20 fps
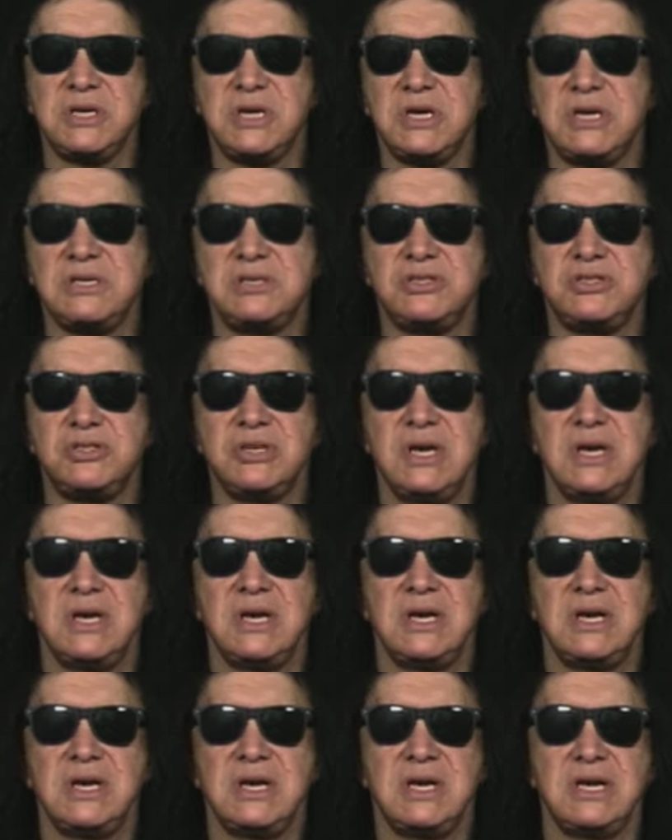Kiss
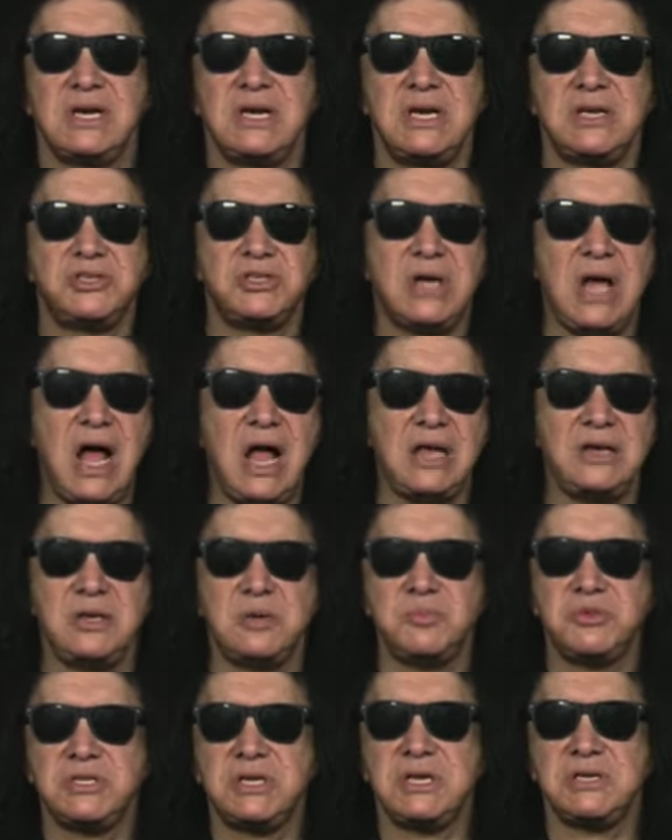Kiss
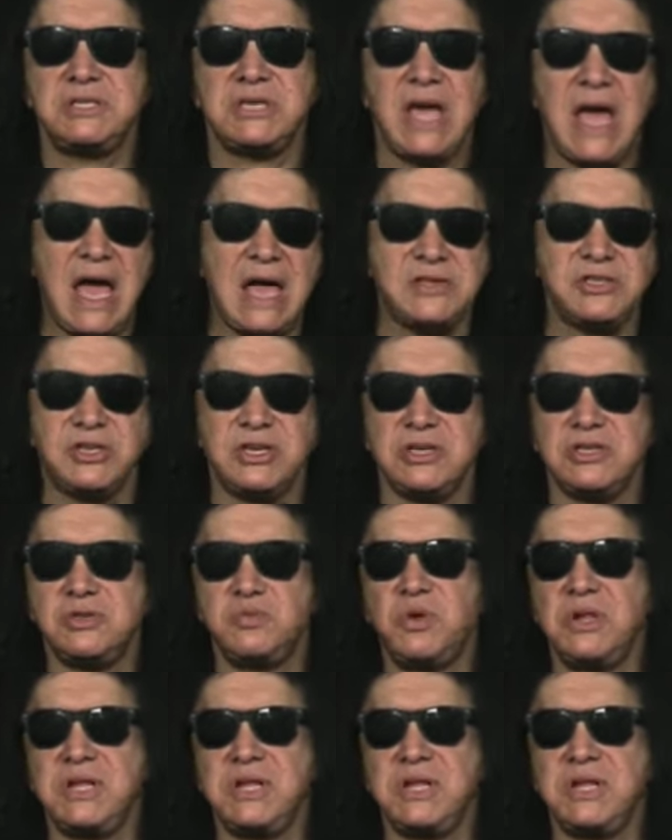condoms, kiss caskets.